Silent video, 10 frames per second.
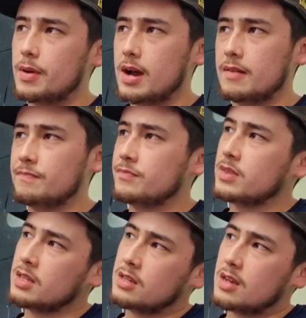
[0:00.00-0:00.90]
but
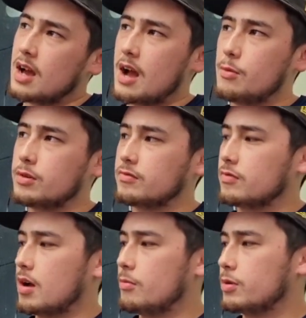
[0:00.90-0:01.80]
I
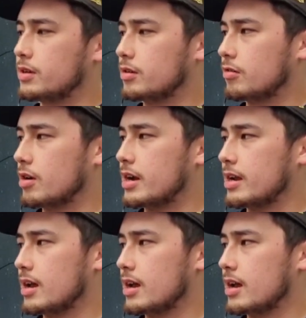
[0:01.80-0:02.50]
wouldn't agree.